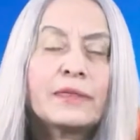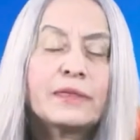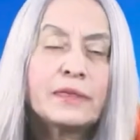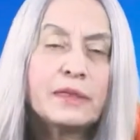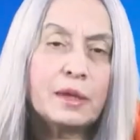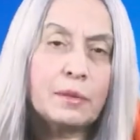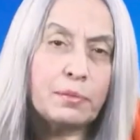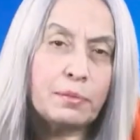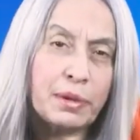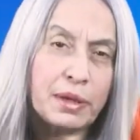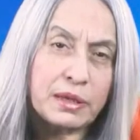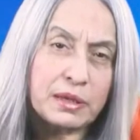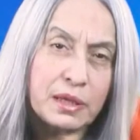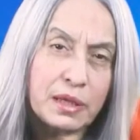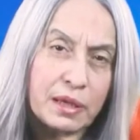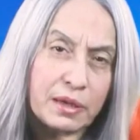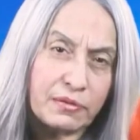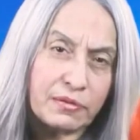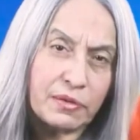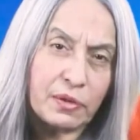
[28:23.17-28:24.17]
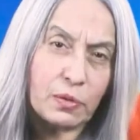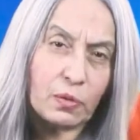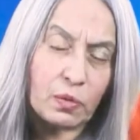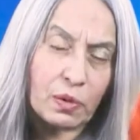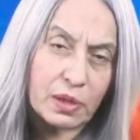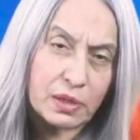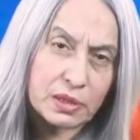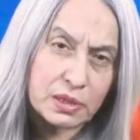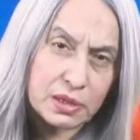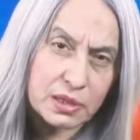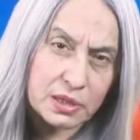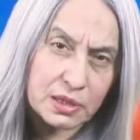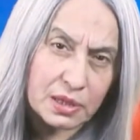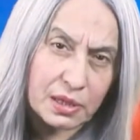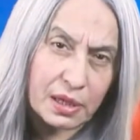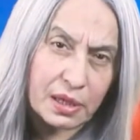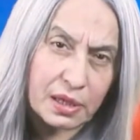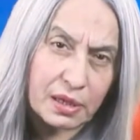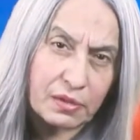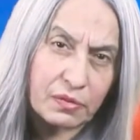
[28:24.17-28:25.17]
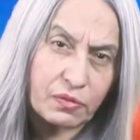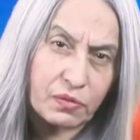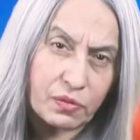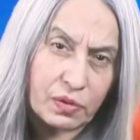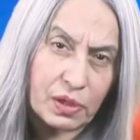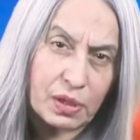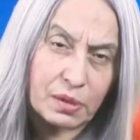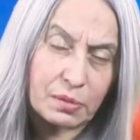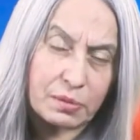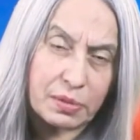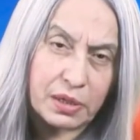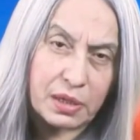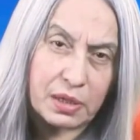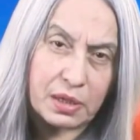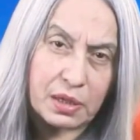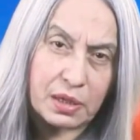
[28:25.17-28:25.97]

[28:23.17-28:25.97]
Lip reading: the better everyone's life will be.